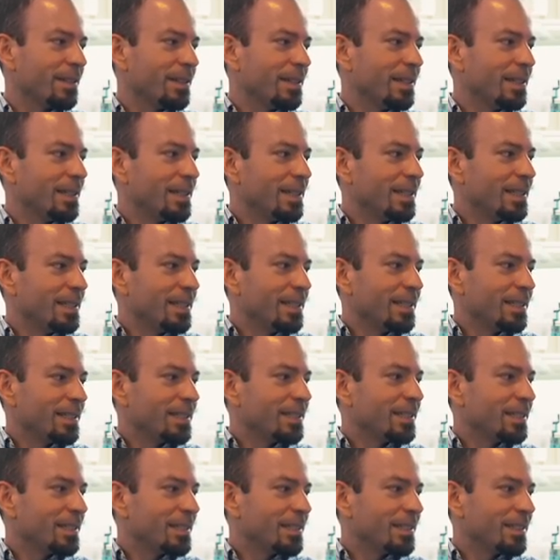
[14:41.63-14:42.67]

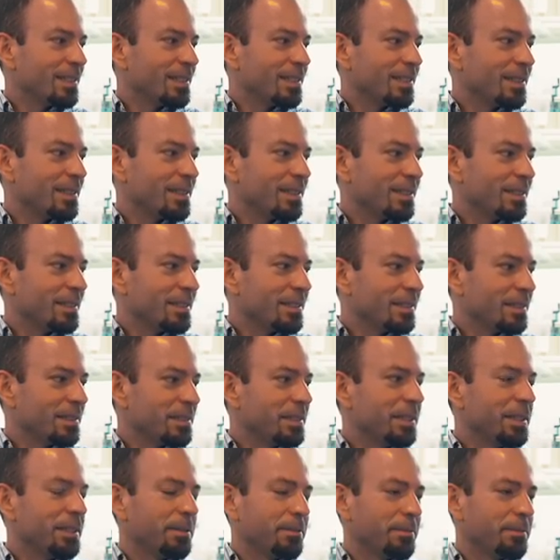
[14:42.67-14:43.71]

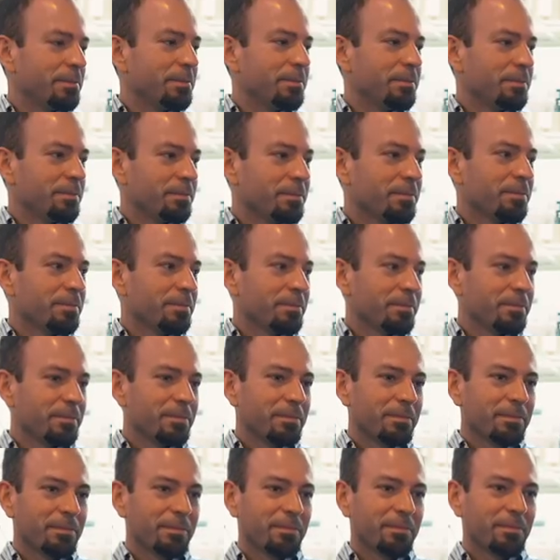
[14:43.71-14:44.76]

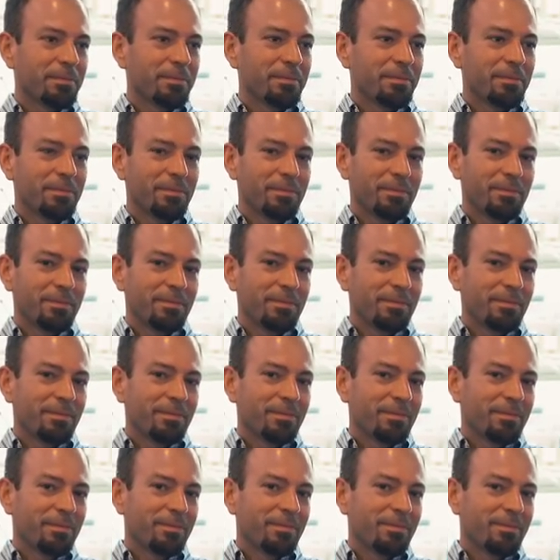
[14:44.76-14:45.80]

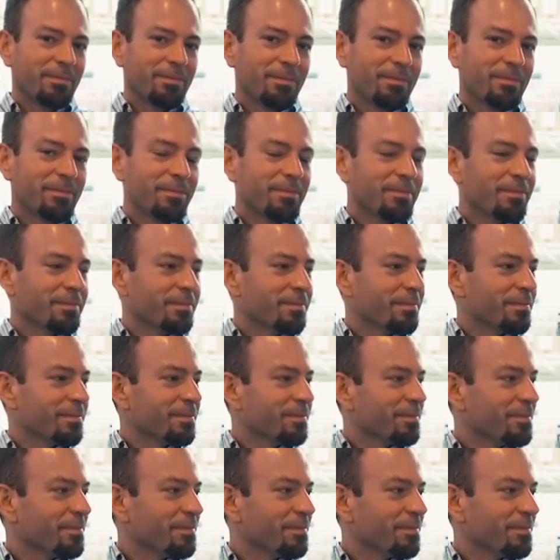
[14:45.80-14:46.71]
The person shown says nothing.